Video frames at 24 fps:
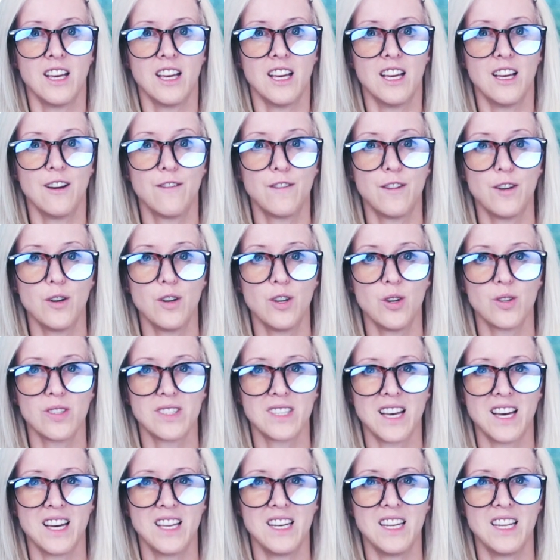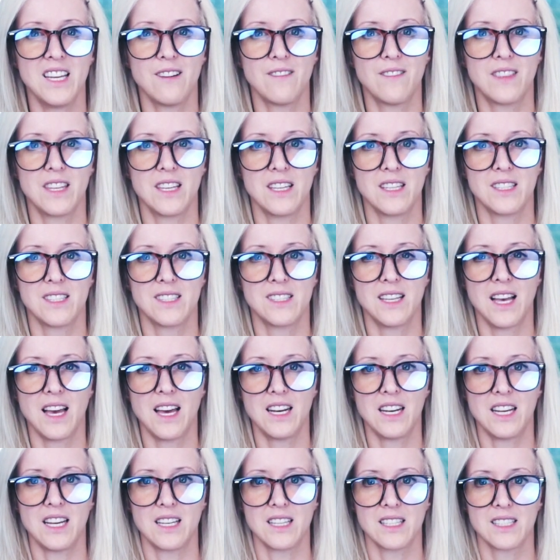If you use any of these
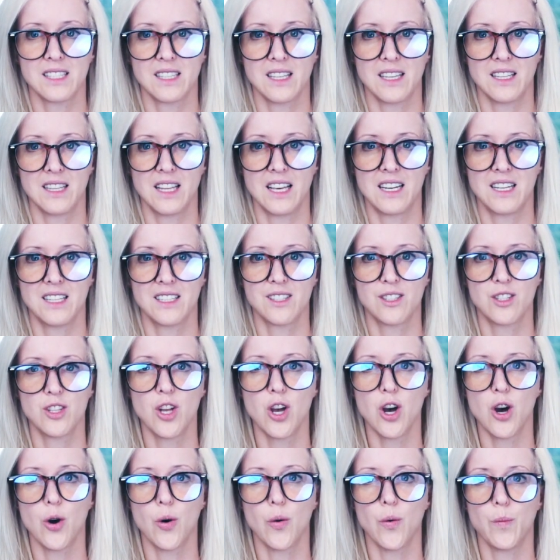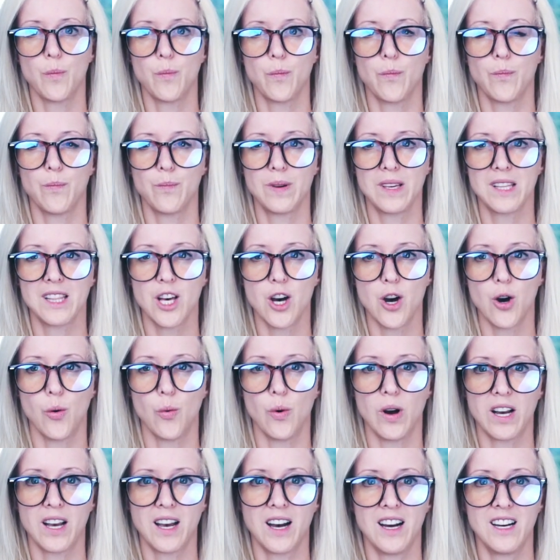settings, let us know below
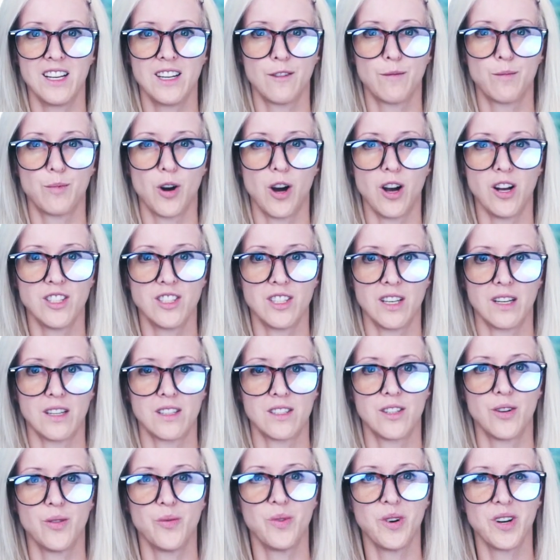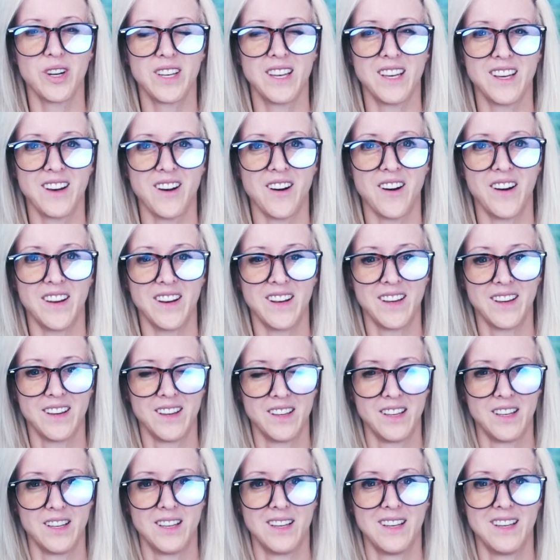what kind of projects you're working on.
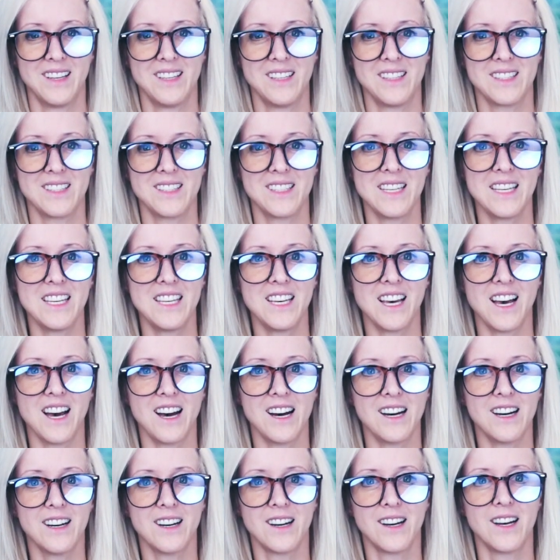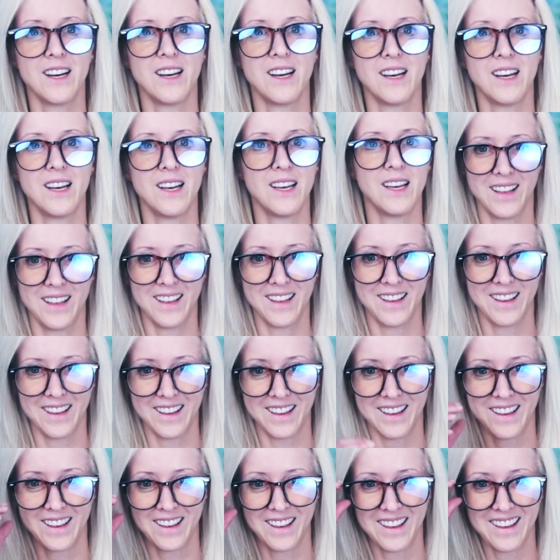See ya!
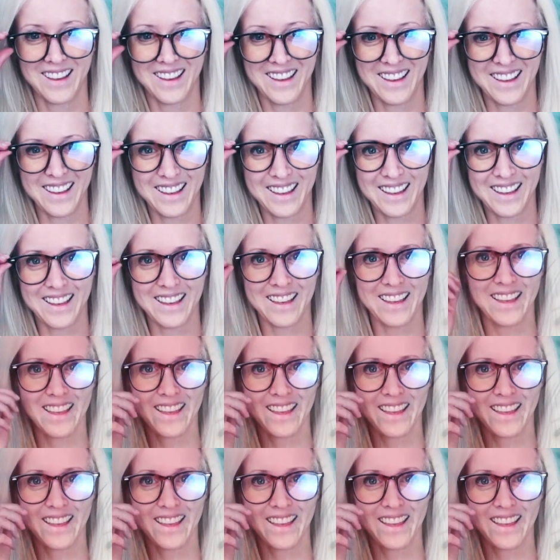Oh.